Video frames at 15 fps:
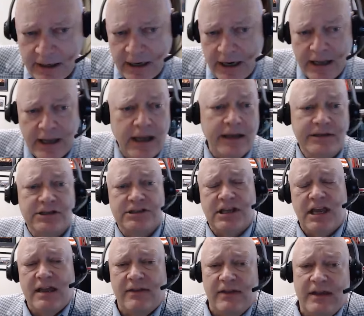I just
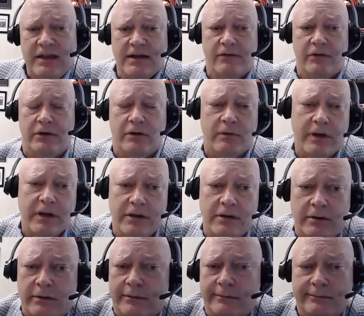can't think of a
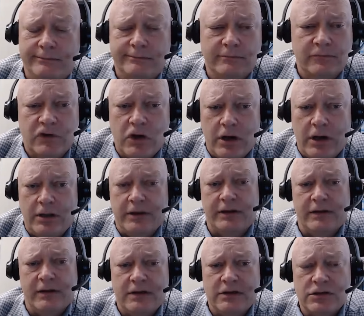greater calling
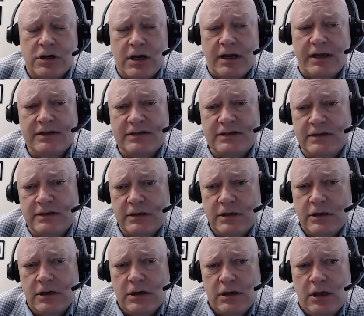than trying to
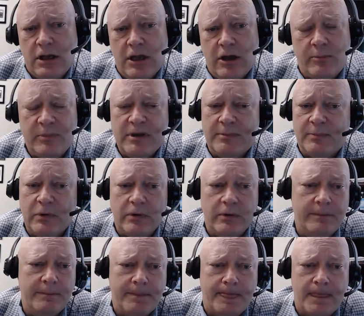help
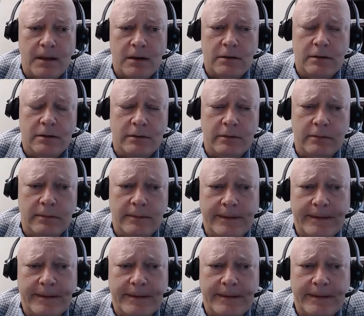people who